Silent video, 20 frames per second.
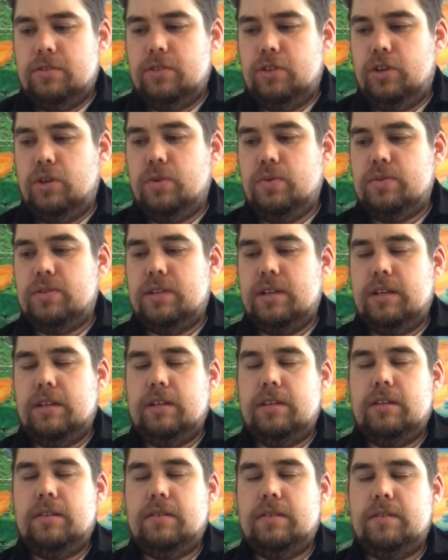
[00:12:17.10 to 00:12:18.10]

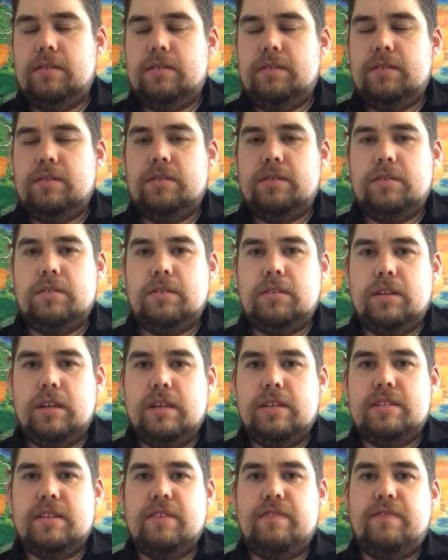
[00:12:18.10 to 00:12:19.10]
using
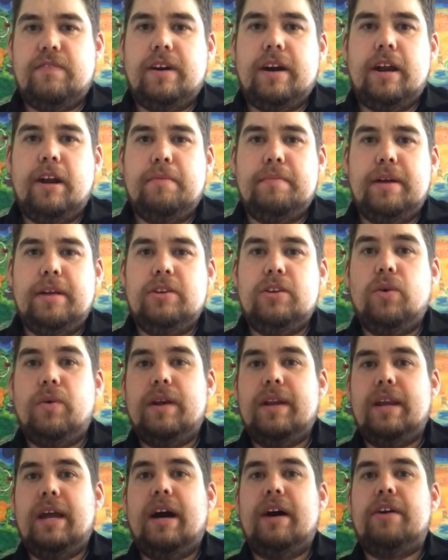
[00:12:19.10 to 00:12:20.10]
his environment,
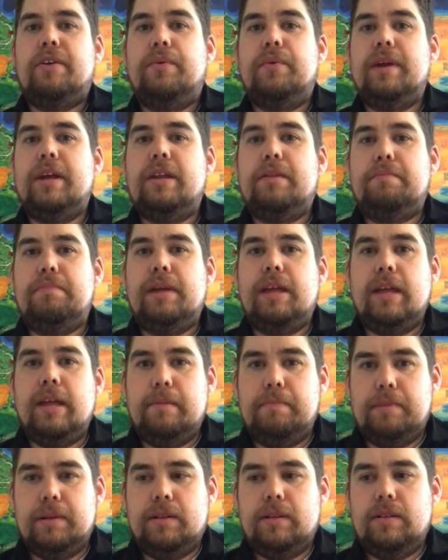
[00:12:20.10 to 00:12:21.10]
knowing how to read
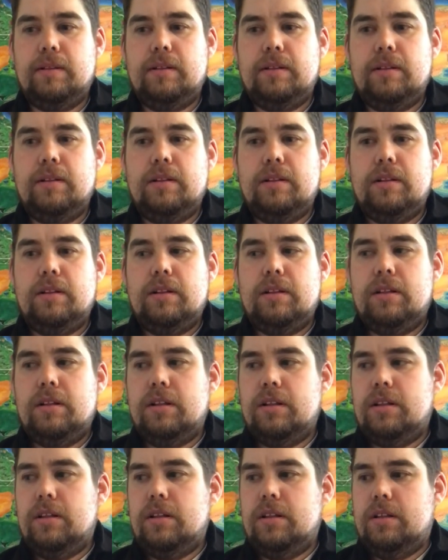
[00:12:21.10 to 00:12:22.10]
people
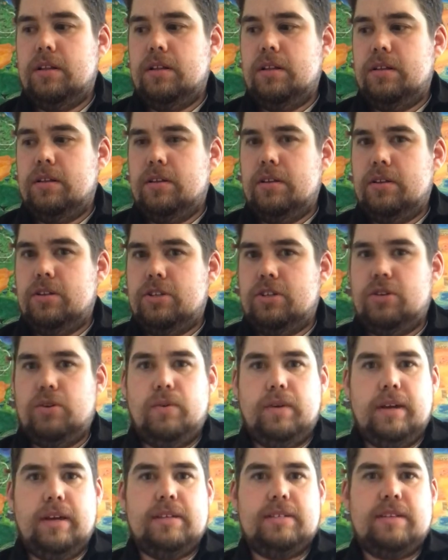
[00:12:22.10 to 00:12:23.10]
to
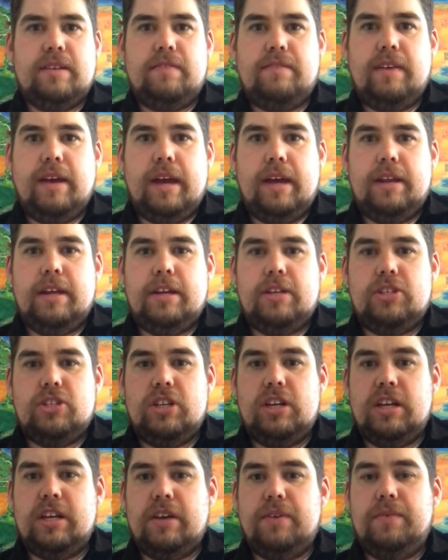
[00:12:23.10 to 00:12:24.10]
his advantage.
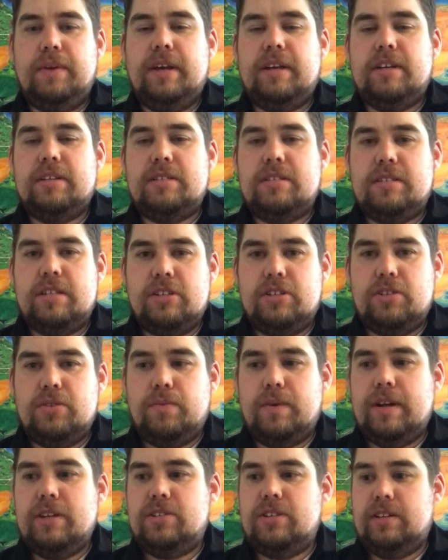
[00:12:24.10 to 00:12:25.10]
He can read a
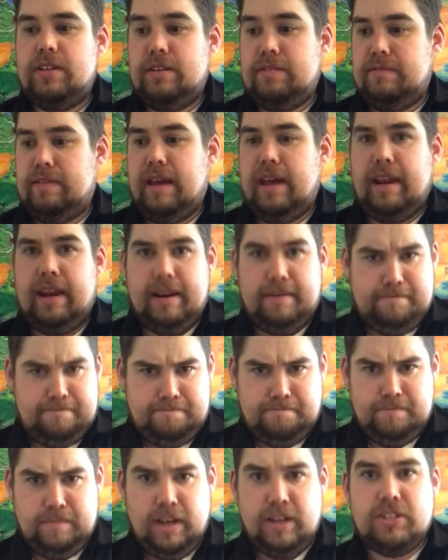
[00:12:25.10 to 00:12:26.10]
situation and
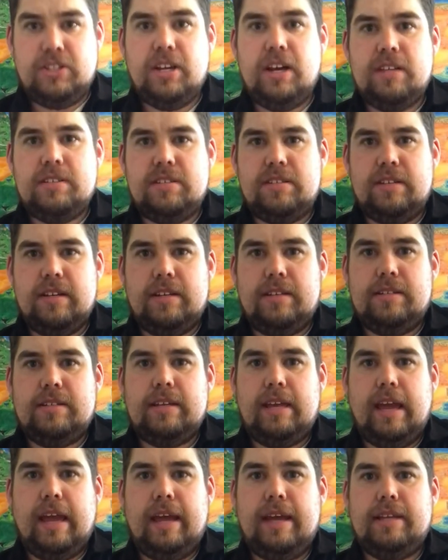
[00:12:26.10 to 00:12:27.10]
adjust it,
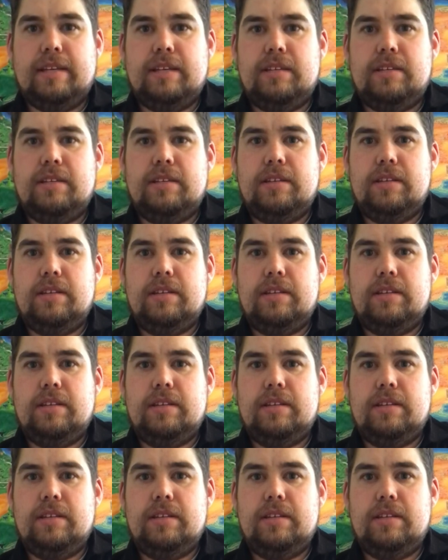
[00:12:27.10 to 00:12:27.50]
and